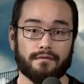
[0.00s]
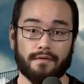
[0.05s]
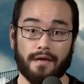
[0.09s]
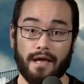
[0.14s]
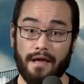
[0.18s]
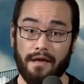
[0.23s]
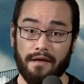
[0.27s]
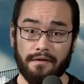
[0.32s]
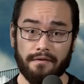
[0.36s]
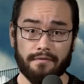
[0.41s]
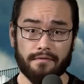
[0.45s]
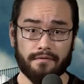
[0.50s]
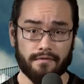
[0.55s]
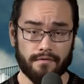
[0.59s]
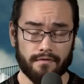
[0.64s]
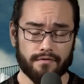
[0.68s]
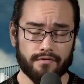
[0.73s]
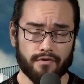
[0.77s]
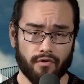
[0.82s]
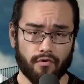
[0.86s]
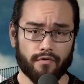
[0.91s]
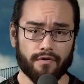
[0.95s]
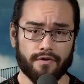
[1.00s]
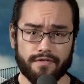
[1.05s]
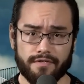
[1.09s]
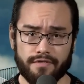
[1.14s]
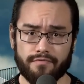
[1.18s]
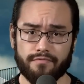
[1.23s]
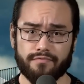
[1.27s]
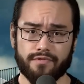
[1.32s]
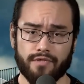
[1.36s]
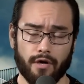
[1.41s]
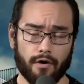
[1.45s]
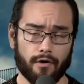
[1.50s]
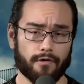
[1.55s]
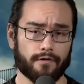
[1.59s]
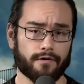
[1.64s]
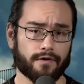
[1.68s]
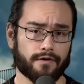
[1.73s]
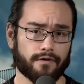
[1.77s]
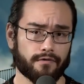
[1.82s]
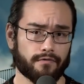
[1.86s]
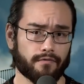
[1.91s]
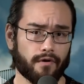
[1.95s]
And according to
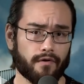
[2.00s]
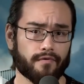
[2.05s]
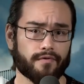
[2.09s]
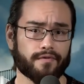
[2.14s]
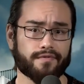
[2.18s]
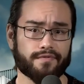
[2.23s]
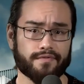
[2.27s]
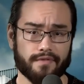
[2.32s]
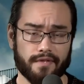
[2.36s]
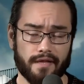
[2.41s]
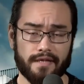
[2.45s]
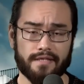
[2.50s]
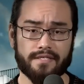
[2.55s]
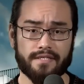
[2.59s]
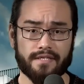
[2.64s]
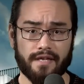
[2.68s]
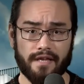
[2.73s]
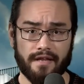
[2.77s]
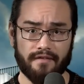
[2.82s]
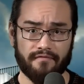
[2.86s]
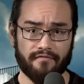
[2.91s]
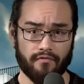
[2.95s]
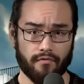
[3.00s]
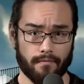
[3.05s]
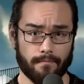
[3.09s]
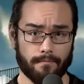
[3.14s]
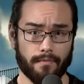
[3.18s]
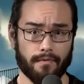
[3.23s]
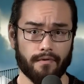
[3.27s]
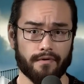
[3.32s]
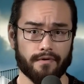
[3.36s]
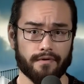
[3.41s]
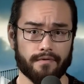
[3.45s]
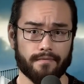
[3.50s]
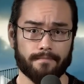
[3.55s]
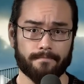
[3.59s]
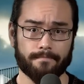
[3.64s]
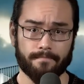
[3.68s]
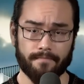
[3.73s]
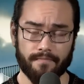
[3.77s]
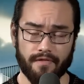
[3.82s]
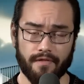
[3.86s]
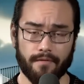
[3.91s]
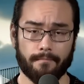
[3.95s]
Targ and Harari's 1984 book,
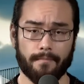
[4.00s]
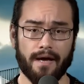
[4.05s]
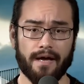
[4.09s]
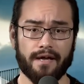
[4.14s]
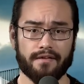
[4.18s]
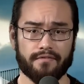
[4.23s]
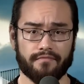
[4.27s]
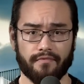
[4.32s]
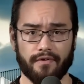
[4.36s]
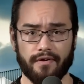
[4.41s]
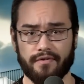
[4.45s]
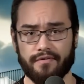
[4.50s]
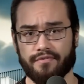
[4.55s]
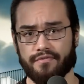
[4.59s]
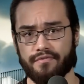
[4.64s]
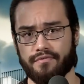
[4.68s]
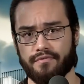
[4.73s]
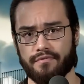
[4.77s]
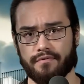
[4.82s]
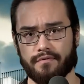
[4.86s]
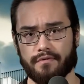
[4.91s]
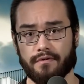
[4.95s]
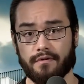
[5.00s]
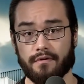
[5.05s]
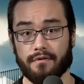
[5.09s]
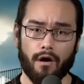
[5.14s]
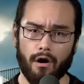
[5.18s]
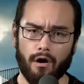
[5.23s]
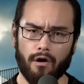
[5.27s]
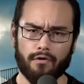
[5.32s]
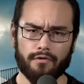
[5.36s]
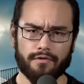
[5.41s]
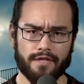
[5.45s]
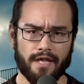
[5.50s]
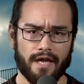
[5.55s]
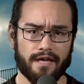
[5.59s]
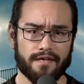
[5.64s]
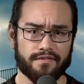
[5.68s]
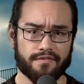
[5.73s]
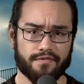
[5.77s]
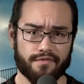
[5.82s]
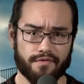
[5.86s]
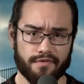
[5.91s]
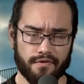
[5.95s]
The Mind Race, all
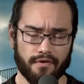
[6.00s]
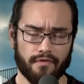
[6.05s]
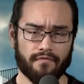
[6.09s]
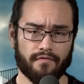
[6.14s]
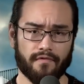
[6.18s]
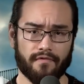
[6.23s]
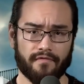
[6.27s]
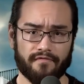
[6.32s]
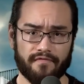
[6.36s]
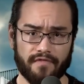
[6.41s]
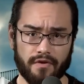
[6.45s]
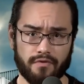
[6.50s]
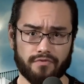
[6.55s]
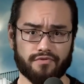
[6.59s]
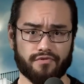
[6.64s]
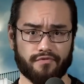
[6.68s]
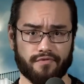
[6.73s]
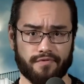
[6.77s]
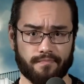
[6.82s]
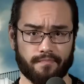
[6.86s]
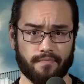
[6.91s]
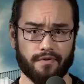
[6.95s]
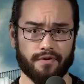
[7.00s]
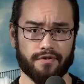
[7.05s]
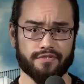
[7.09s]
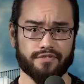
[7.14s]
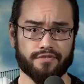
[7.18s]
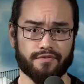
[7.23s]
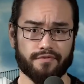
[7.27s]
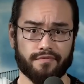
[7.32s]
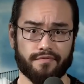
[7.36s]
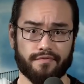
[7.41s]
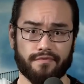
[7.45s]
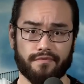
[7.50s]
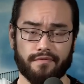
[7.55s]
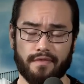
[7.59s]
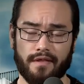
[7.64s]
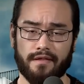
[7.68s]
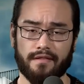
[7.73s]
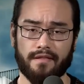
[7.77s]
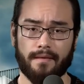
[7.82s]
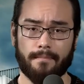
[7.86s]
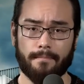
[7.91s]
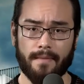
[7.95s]
9 silver futures predictions
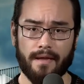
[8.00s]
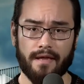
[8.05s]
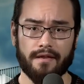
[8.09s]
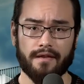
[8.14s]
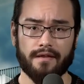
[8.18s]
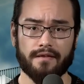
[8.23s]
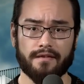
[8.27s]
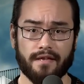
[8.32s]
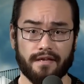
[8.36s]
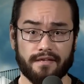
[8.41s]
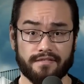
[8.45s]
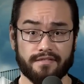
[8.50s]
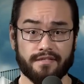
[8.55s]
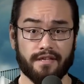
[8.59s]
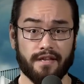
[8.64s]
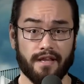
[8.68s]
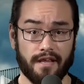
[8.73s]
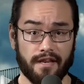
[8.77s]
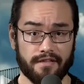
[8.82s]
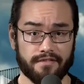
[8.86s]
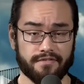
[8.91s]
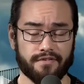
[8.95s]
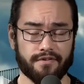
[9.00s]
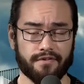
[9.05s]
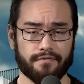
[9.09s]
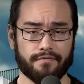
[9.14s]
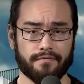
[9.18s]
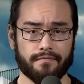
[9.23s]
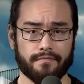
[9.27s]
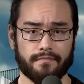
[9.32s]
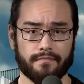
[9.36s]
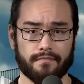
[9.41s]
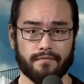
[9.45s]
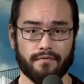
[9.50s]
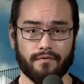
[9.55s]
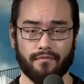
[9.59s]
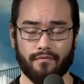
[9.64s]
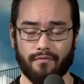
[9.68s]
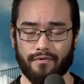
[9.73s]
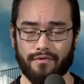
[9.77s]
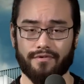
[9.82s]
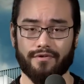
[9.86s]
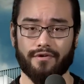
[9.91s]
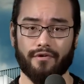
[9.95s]
that they made in 1982
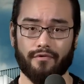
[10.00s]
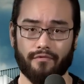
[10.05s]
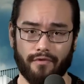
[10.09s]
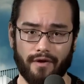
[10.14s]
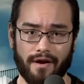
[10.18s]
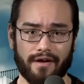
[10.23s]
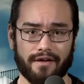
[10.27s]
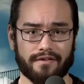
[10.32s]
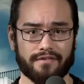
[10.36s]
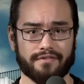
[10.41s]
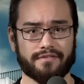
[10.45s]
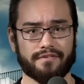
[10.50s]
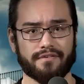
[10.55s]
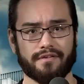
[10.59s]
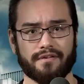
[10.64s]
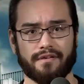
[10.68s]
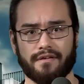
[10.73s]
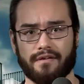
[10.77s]
were correct.